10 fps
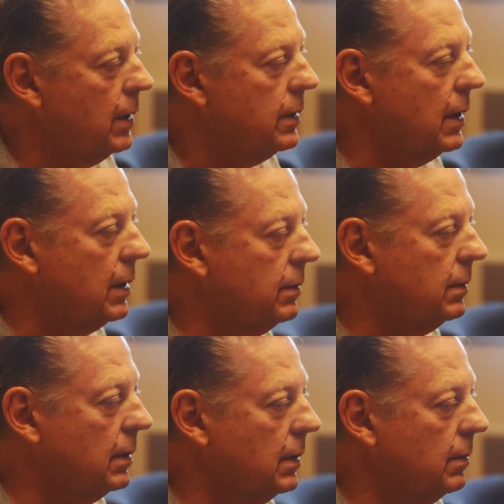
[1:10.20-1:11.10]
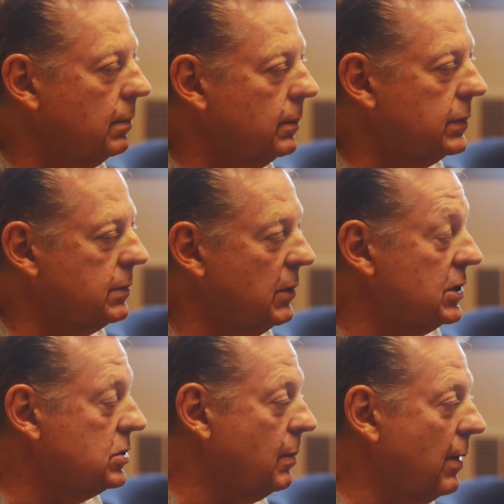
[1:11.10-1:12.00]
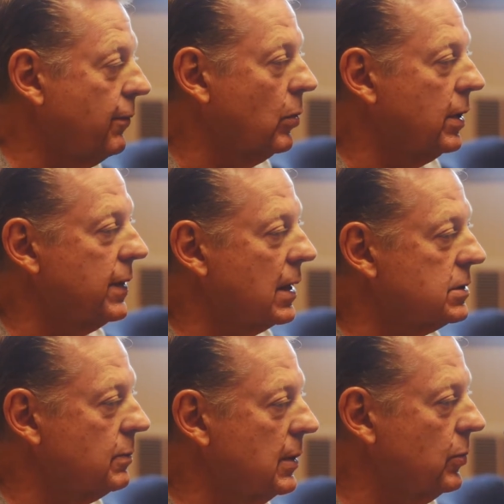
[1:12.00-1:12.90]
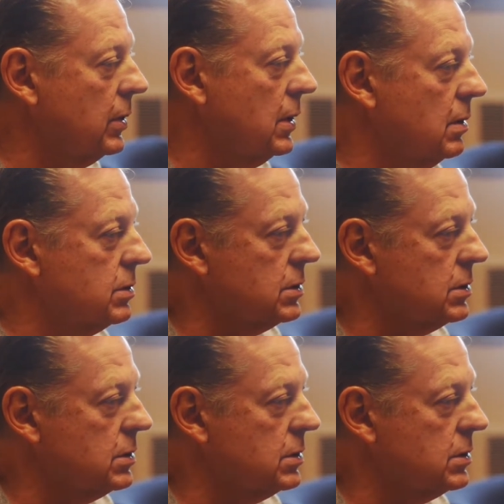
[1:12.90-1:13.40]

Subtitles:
that administer about 40,000 people a year.